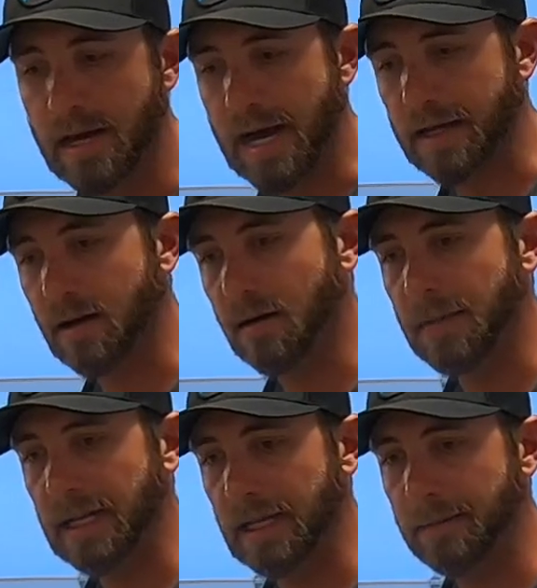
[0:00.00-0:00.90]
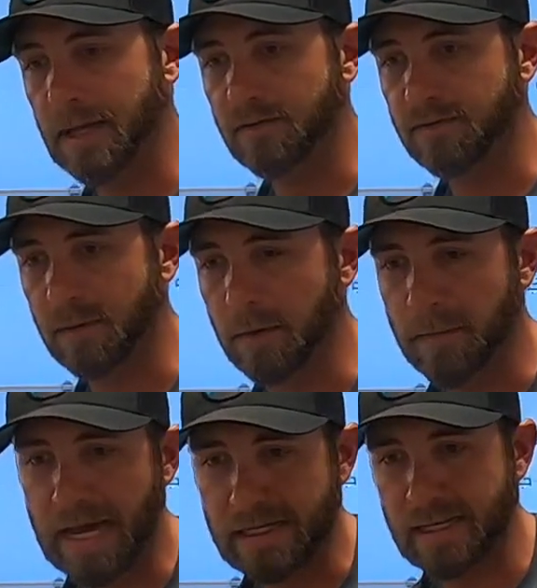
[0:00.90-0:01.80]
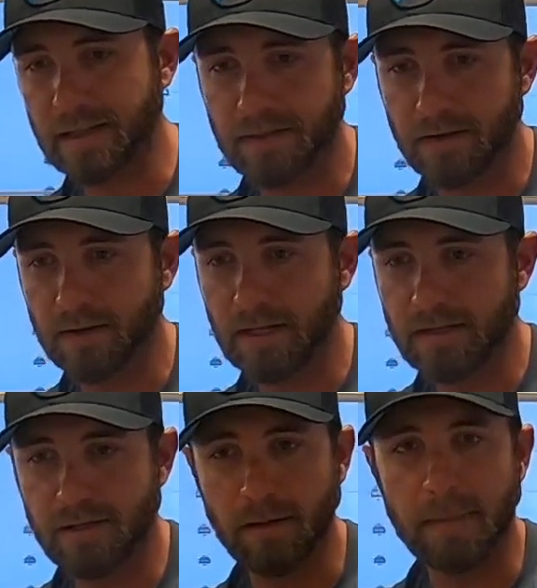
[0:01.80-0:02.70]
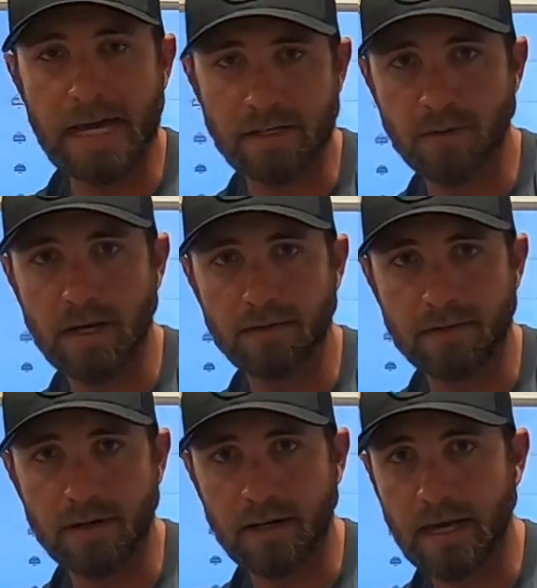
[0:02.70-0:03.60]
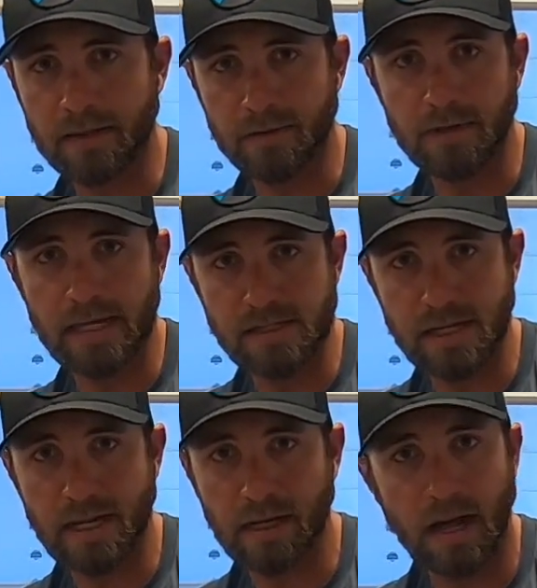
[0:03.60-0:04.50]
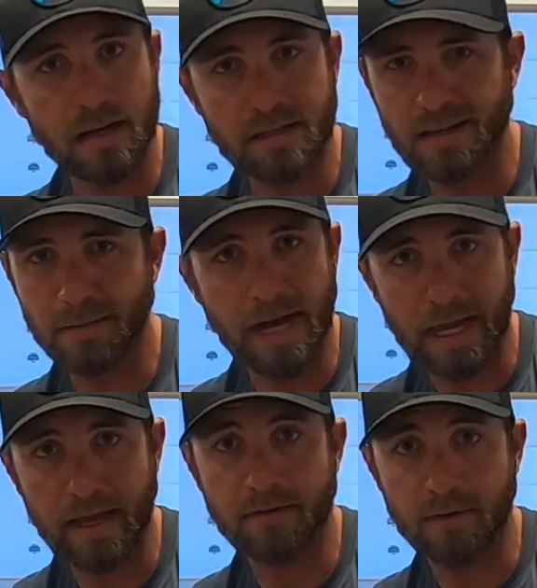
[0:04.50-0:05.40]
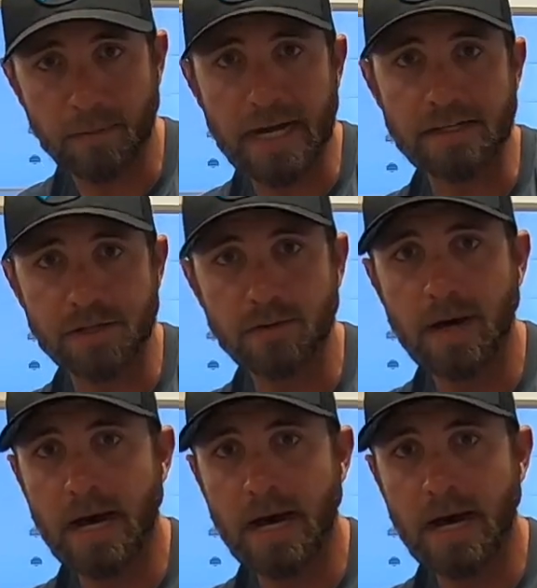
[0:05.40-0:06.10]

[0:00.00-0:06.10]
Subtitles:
I caught my limit from about 10:30 till about 12:30. I threw that jig, locked it in my hand for about 2